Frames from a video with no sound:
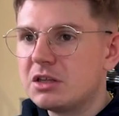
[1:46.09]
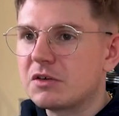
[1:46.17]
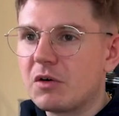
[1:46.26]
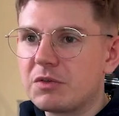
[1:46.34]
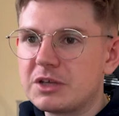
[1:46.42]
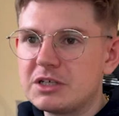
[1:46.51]

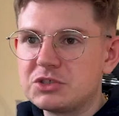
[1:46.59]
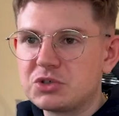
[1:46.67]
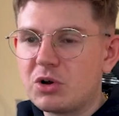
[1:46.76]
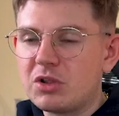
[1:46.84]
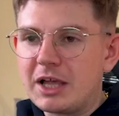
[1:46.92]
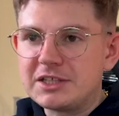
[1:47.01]
they've got
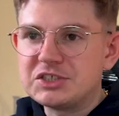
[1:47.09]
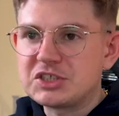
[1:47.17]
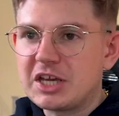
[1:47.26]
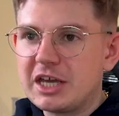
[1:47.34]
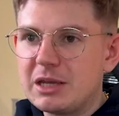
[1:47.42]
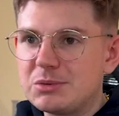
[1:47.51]
these sort of
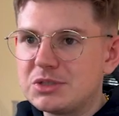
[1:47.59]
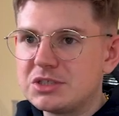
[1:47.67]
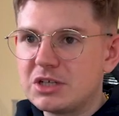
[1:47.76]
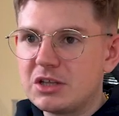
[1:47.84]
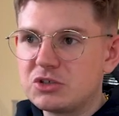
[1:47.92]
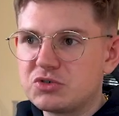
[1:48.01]
landscapes,
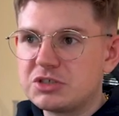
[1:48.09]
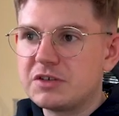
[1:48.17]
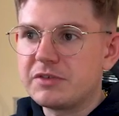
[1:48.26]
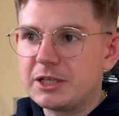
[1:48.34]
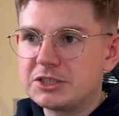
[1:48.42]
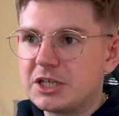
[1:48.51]
these
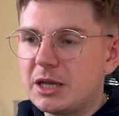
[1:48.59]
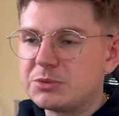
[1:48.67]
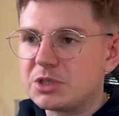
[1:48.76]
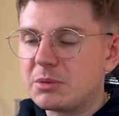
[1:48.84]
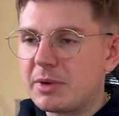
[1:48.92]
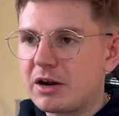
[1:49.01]
illustrative
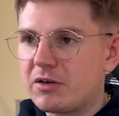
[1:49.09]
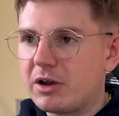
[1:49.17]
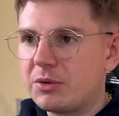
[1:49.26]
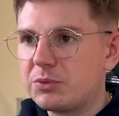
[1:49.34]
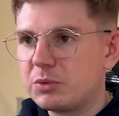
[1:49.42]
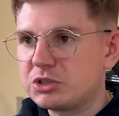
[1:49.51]
landscapes in the
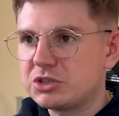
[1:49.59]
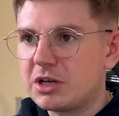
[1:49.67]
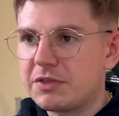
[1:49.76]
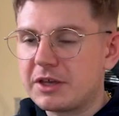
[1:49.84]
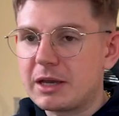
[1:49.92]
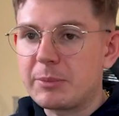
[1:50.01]
background,
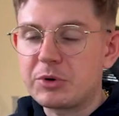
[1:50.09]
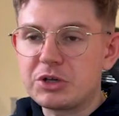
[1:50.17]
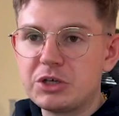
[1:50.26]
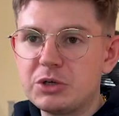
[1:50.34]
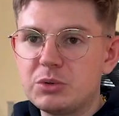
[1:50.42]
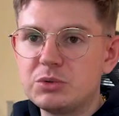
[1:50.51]
which I think I'm
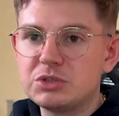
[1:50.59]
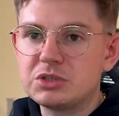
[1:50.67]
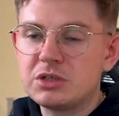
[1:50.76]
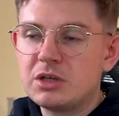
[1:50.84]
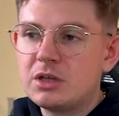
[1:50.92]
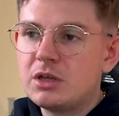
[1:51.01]
going to
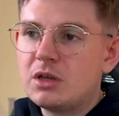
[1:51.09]
use